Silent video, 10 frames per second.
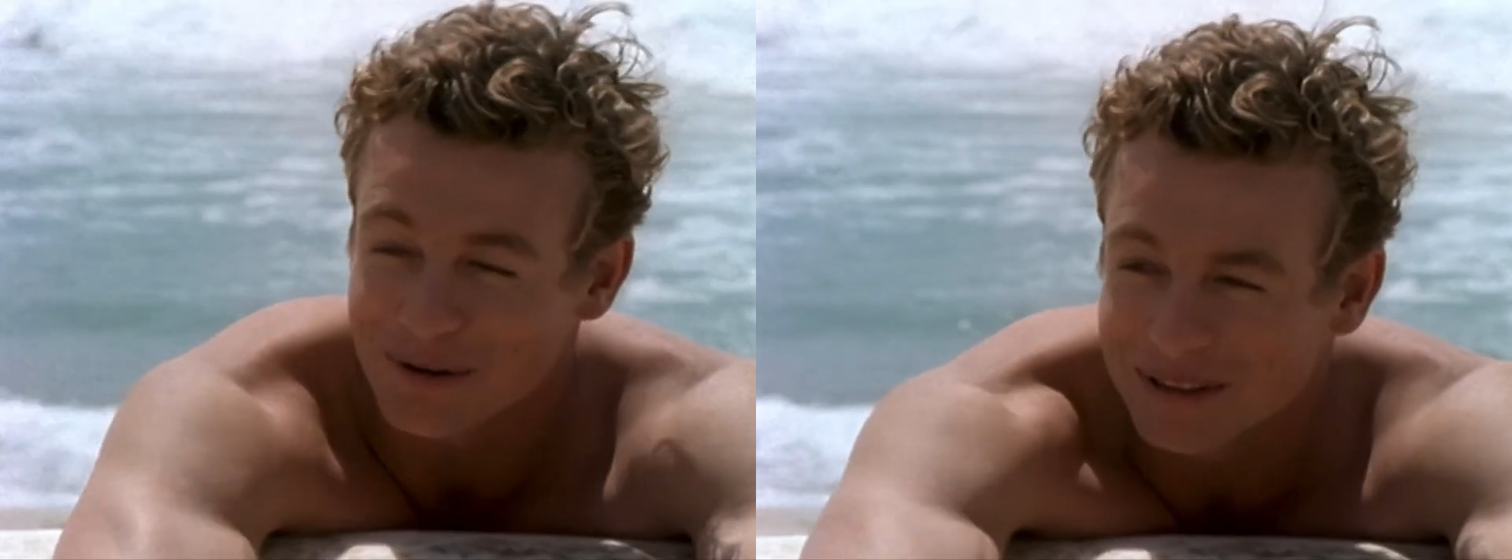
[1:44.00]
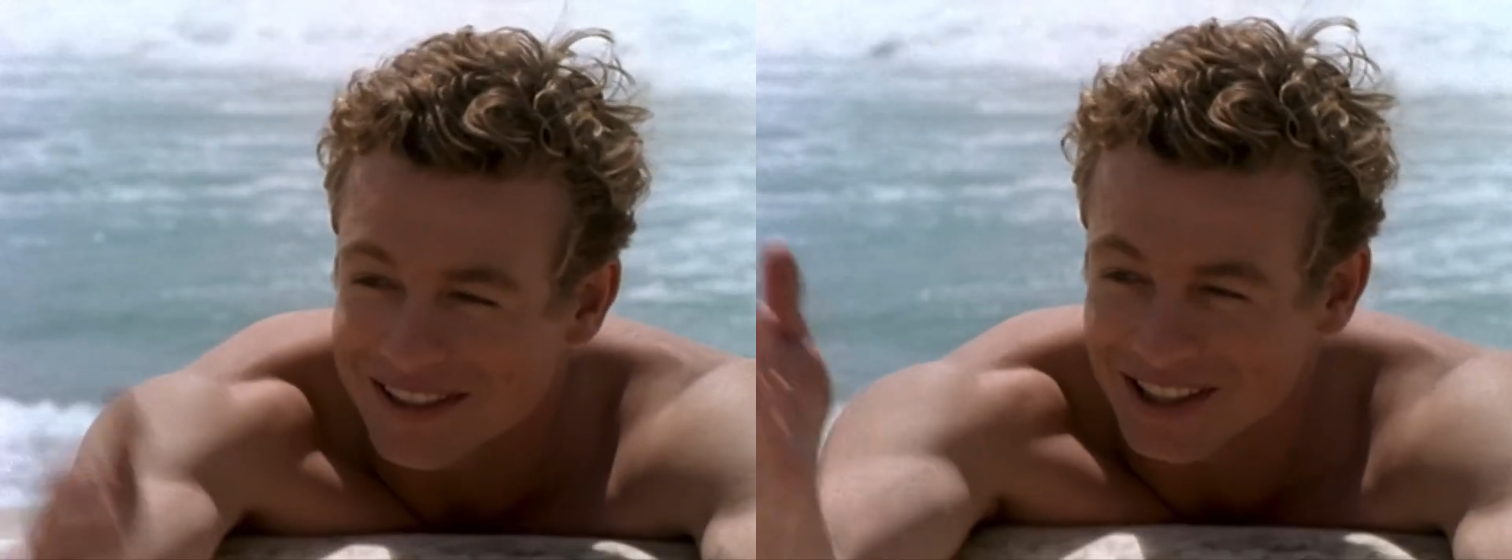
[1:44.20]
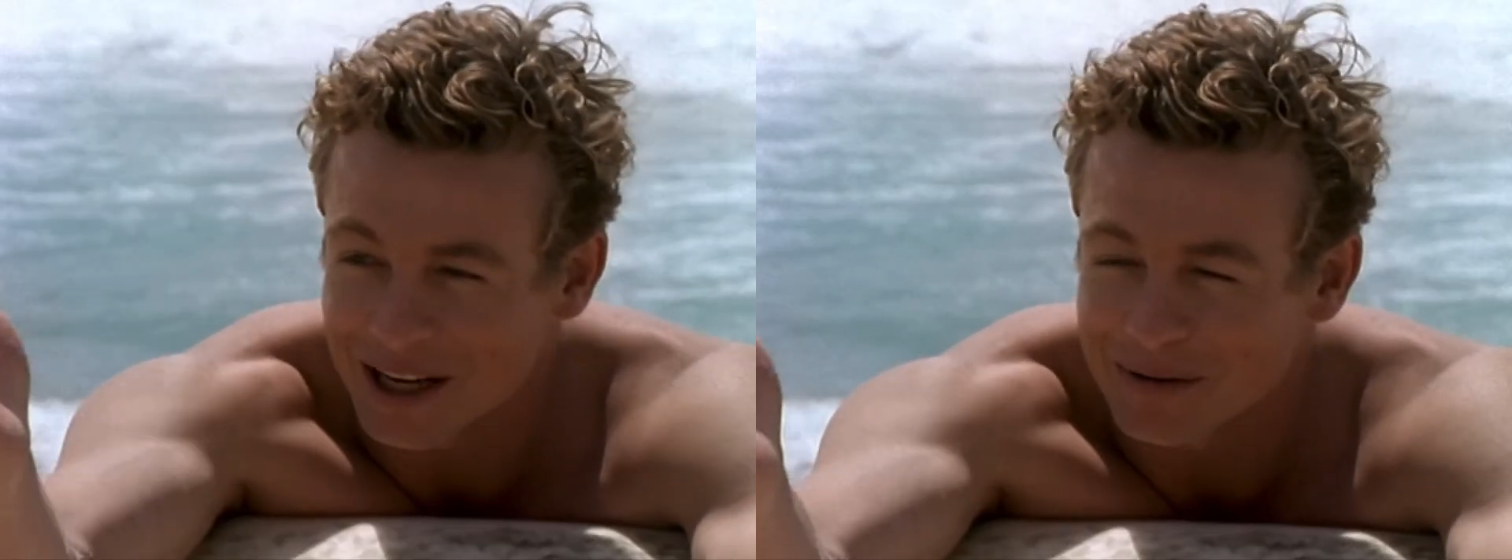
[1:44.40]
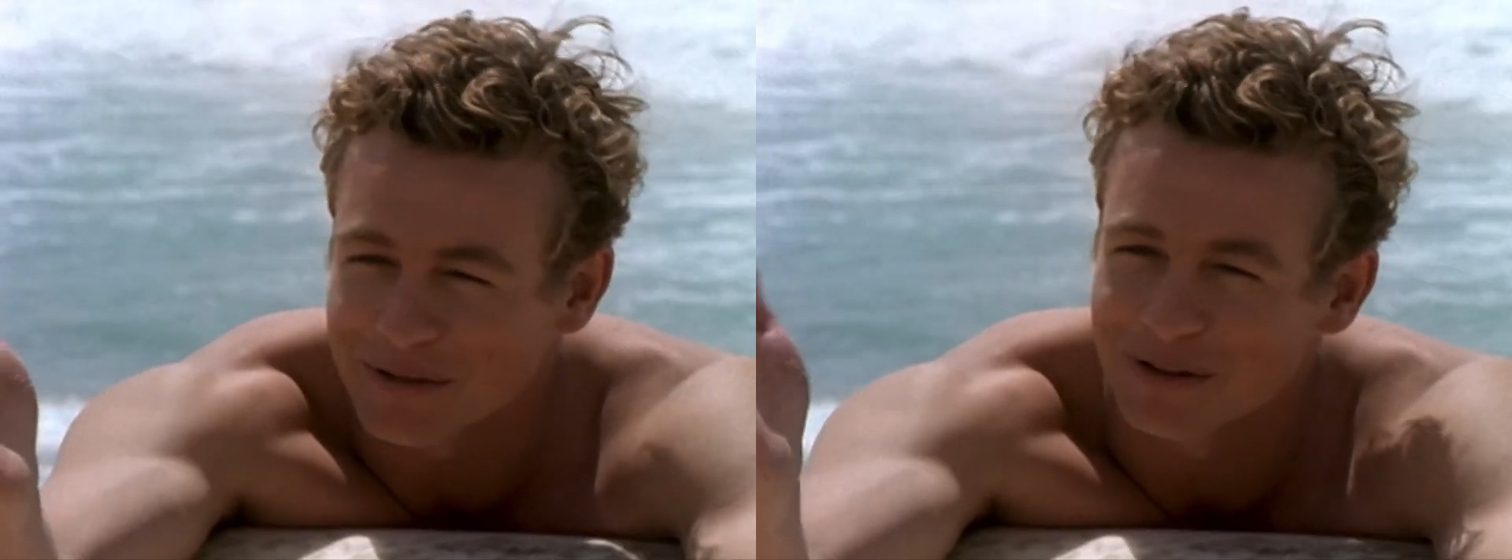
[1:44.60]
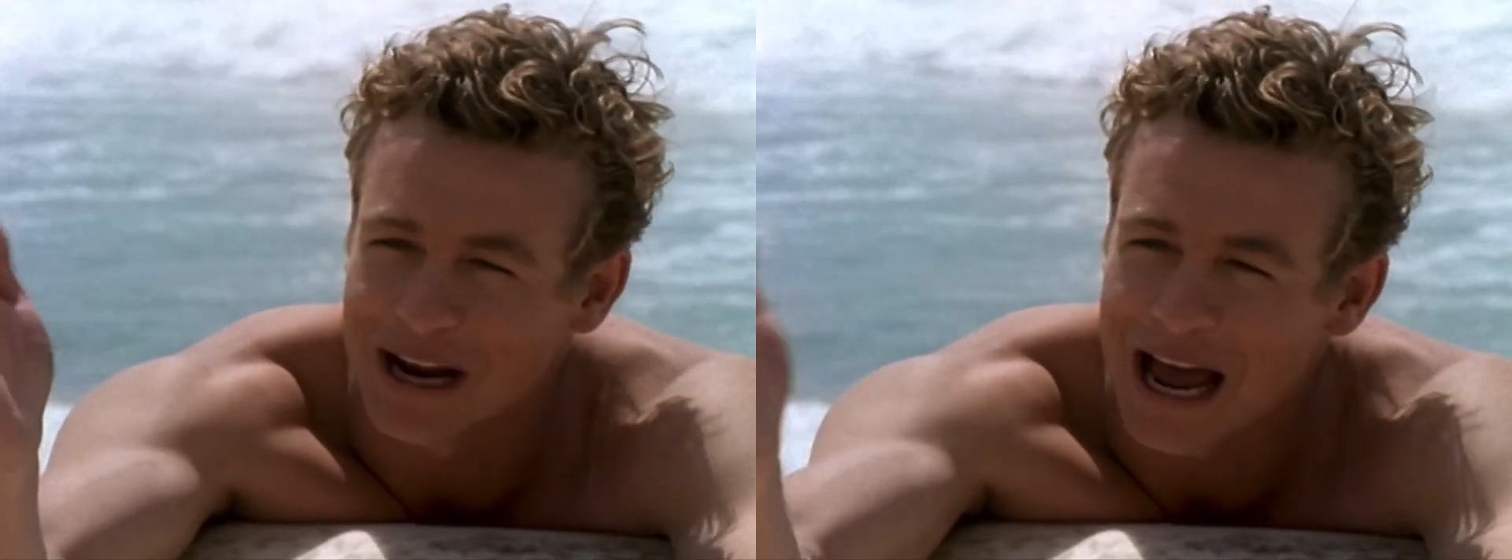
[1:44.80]
I've been sitting out
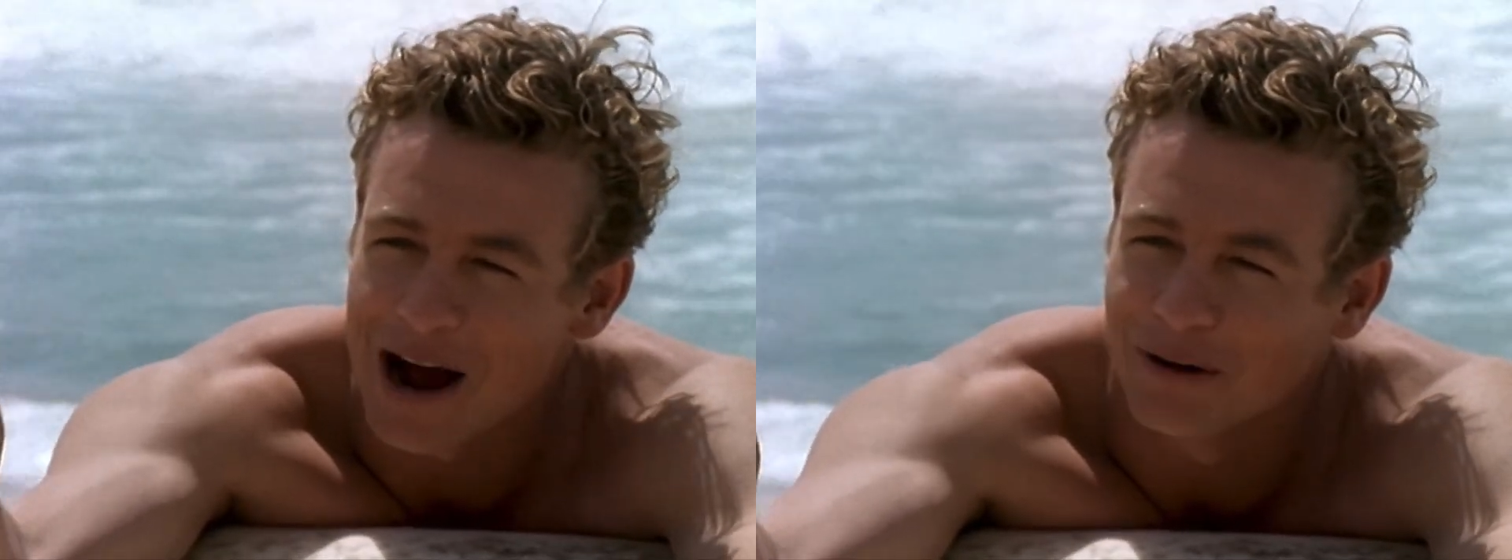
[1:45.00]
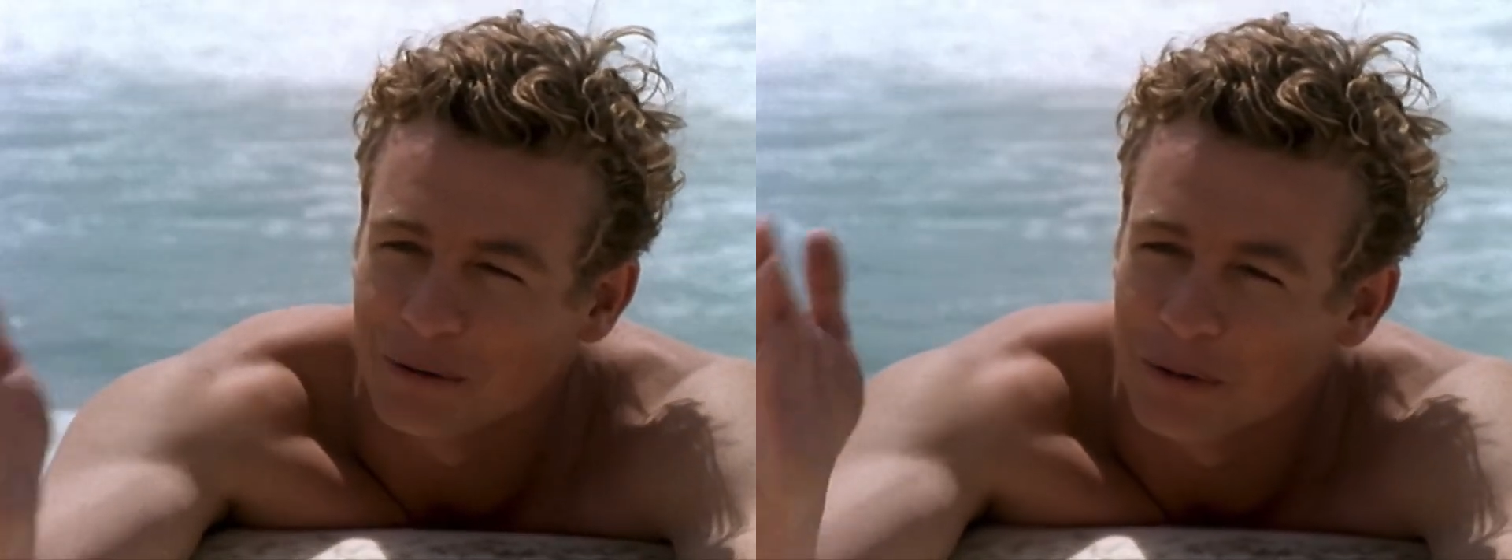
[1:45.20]
there for an hour